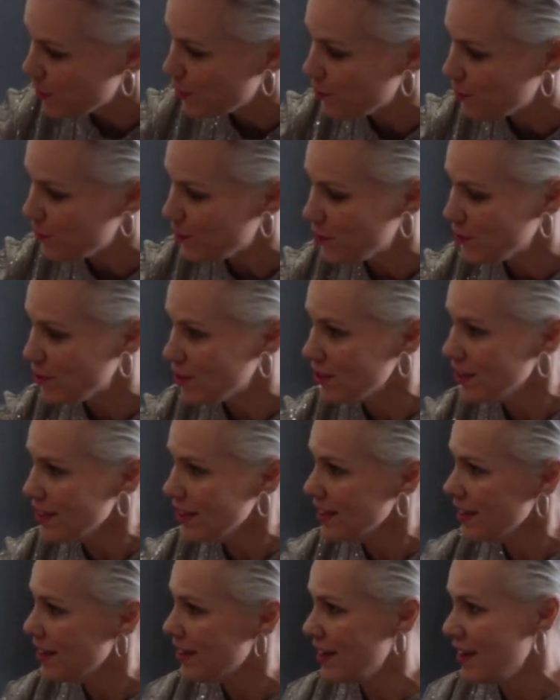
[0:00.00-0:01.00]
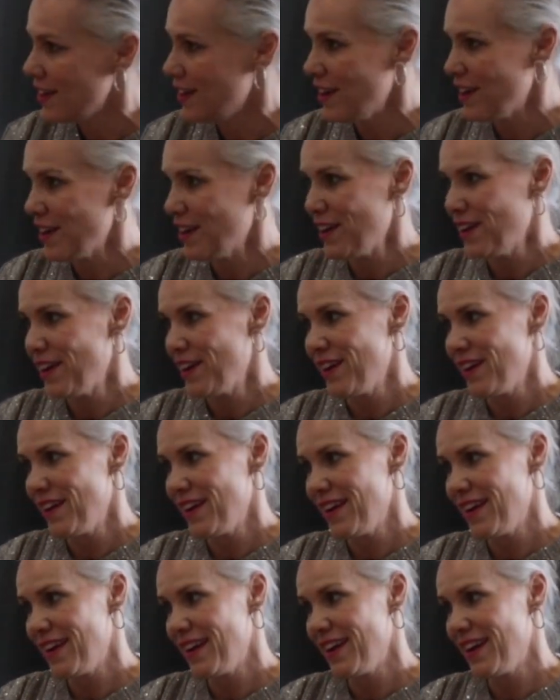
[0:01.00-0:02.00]

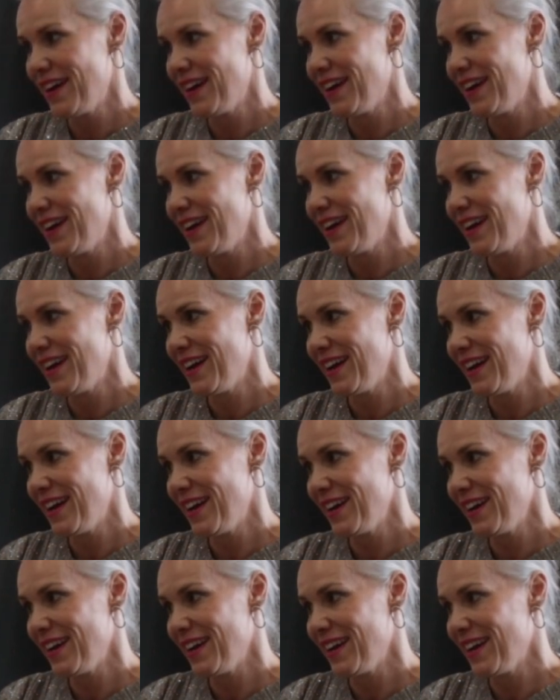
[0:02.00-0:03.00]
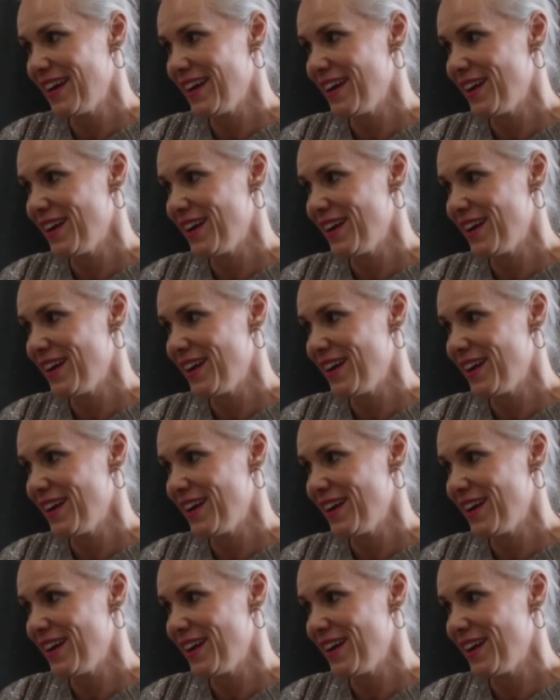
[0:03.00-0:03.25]
[no speech]